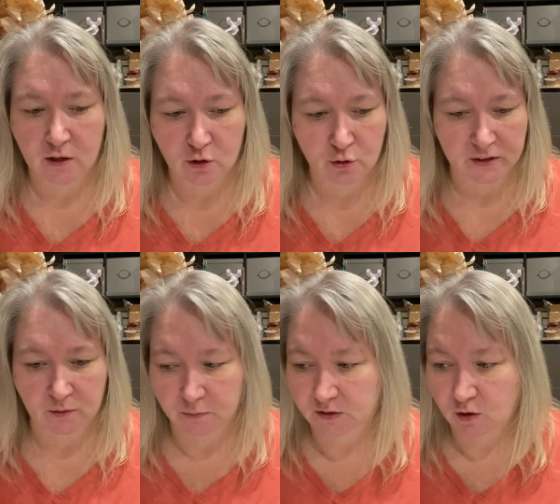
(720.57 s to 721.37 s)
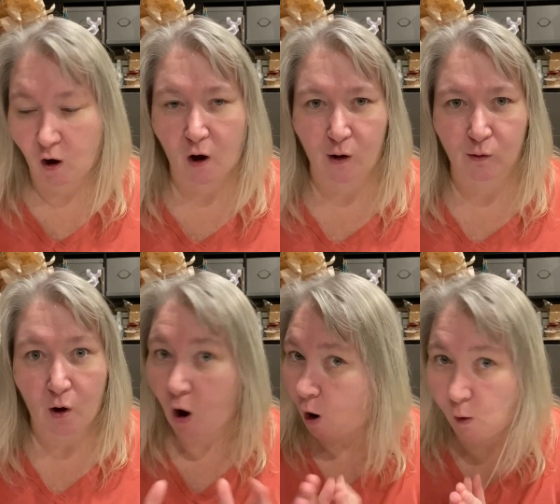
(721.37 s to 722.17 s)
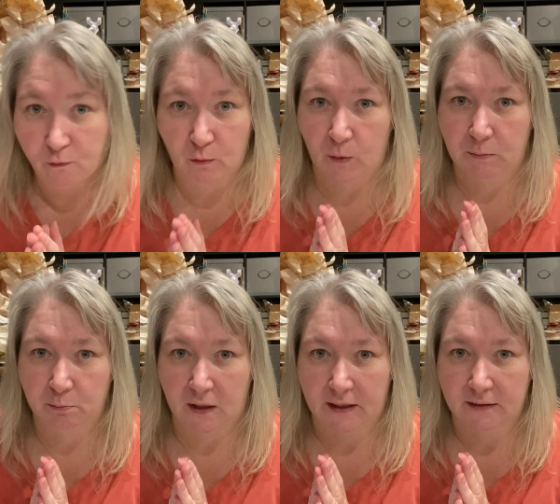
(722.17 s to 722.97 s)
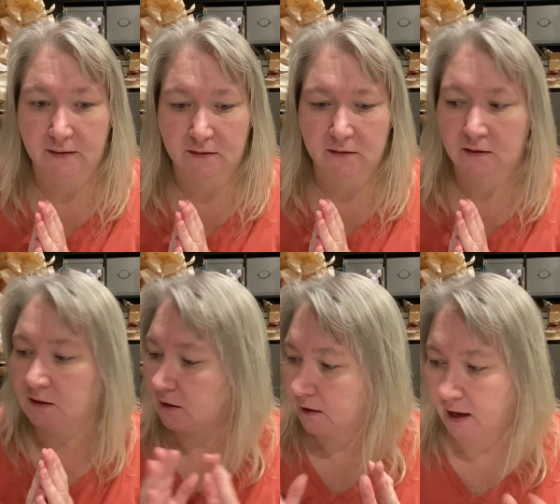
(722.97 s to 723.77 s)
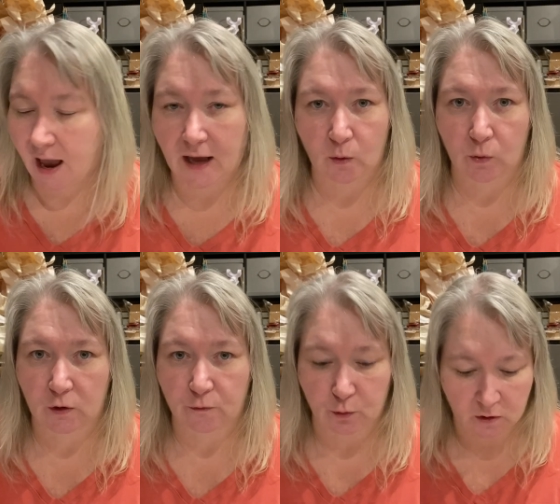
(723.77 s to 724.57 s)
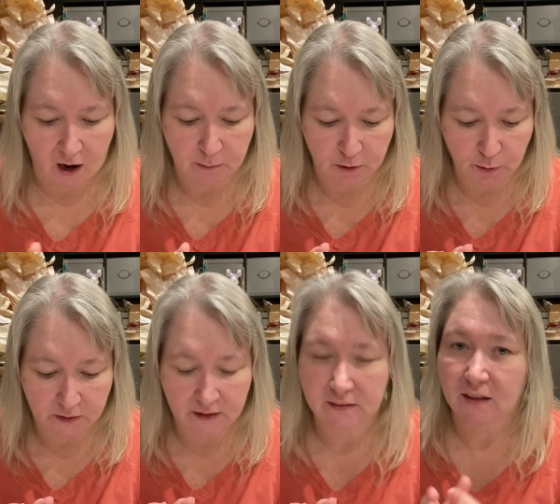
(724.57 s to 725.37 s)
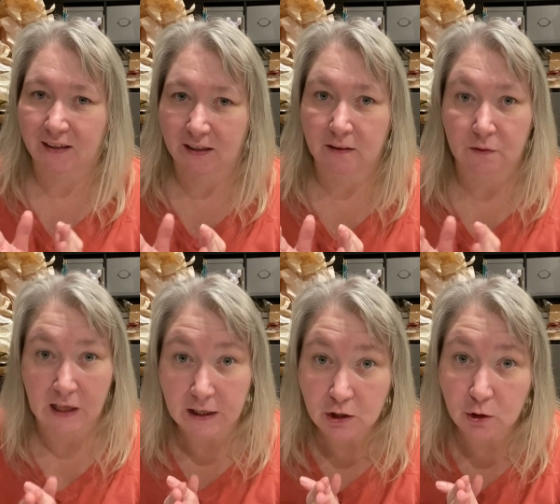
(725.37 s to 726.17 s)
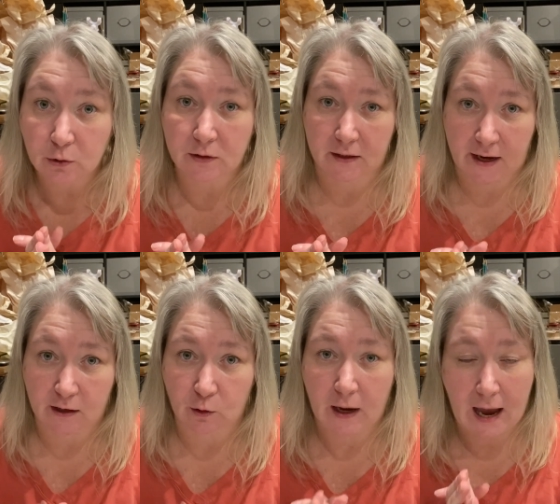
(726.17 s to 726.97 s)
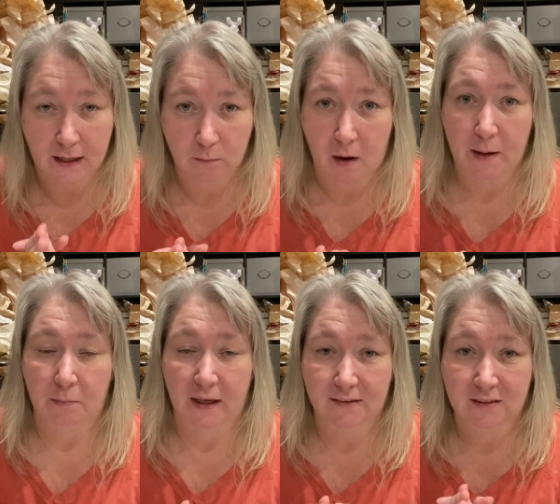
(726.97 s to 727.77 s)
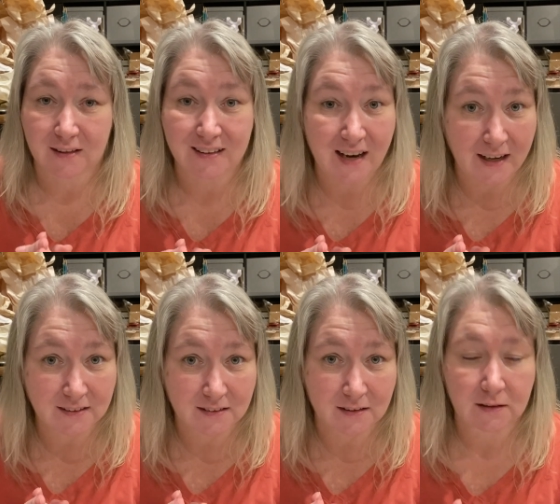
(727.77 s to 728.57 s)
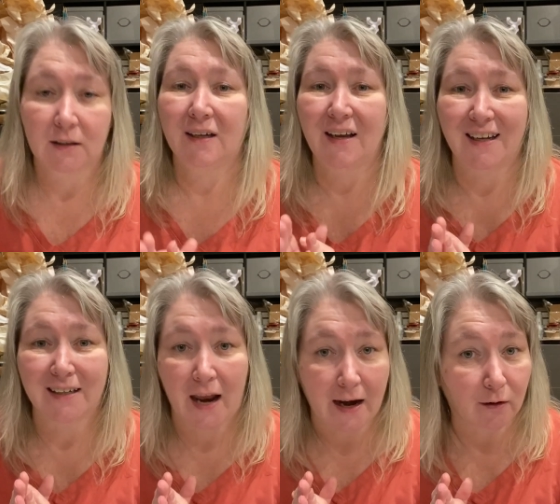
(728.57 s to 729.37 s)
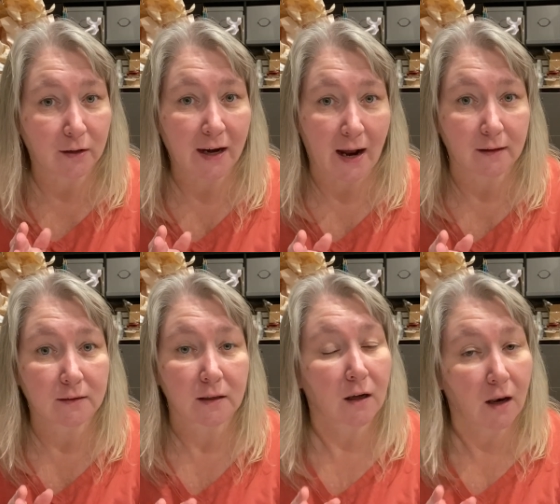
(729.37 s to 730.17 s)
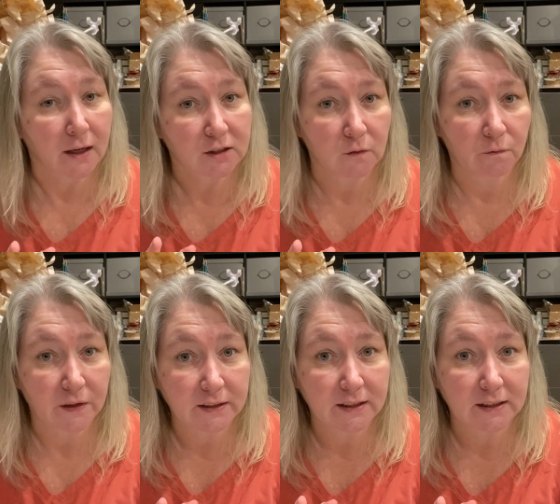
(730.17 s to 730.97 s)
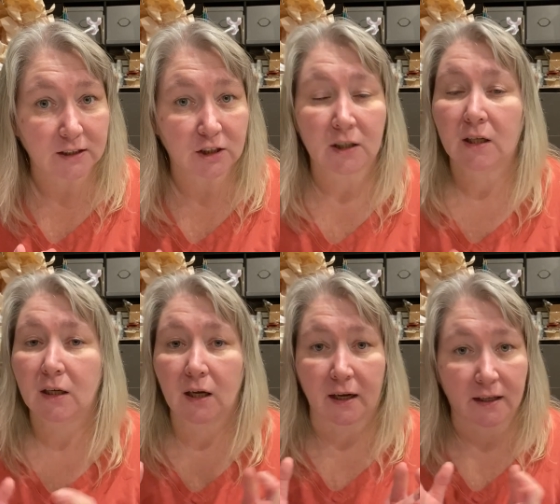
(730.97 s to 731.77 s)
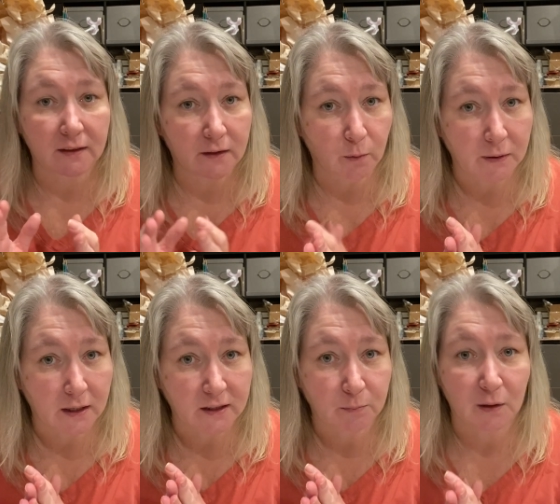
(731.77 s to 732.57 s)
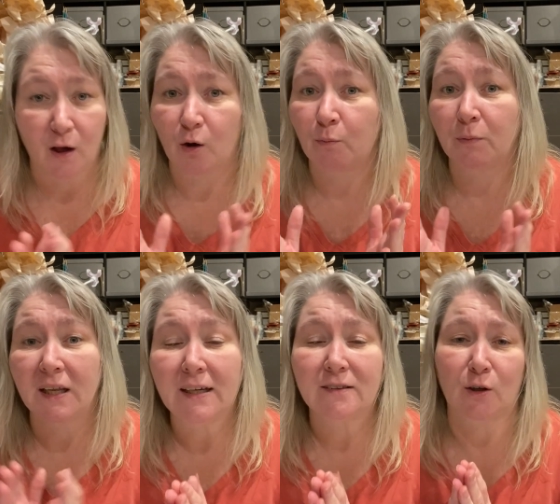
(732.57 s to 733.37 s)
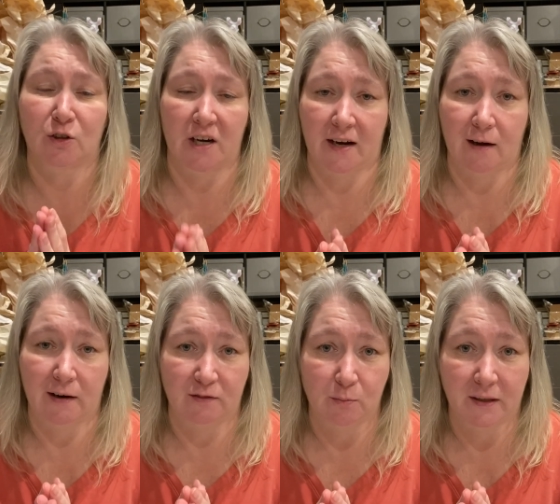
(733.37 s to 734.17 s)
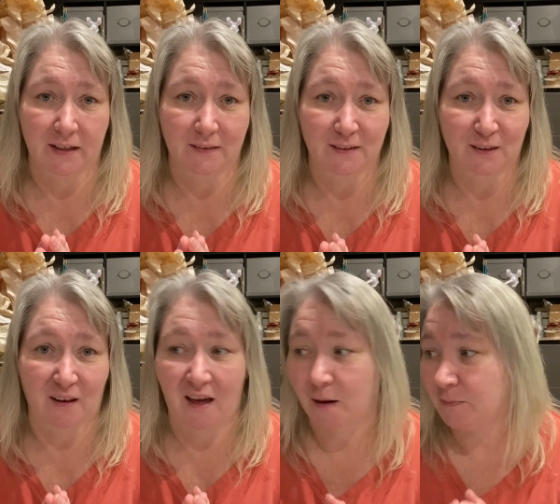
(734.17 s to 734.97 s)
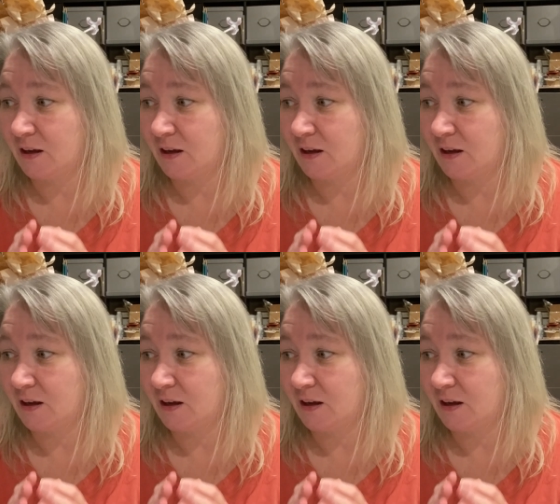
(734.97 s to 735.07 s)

Christmas haul all from one place. Had a wonderful time doing this. Again, thank you to Carol at My Blessed Nest and Erin at The Collection Vintage. Again, they'll be linked below. Please go check out everybody in this collab.